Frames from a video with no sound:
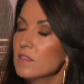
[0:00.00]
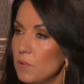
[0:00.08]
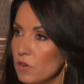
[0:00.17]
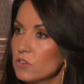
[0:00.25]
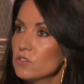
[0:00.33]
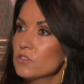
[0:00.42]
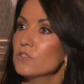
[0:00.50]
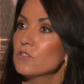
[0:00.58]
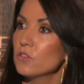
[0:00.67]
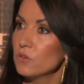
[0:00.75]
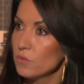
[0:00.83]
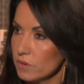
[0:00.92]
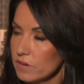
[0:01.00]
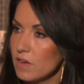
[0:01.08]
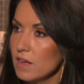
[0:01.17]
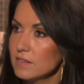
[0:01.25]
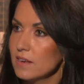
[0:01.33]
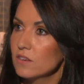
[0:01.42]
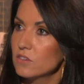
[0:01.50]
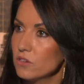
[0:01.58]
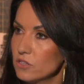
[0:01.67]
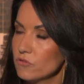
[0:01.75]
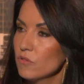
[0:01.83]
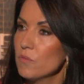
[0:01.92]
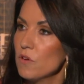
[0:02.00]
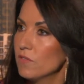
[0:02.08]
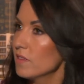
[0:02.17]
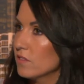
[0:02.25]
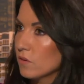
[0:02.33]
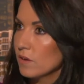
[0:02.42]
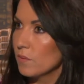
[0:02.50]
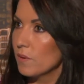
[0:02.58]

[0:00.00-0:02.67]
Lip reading: the punters who contact you to remove. That's the only